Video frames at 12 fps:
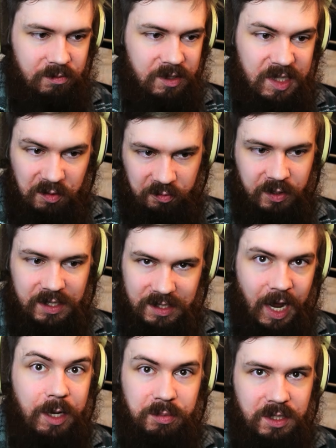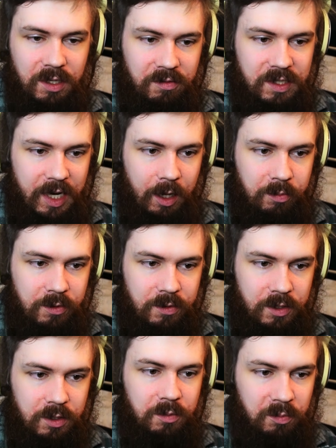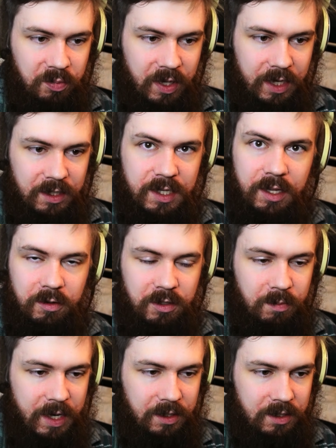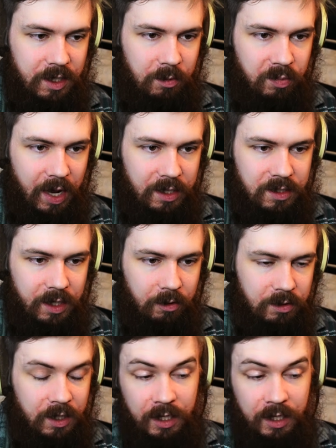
different types of samples playing together to make the same pad sound.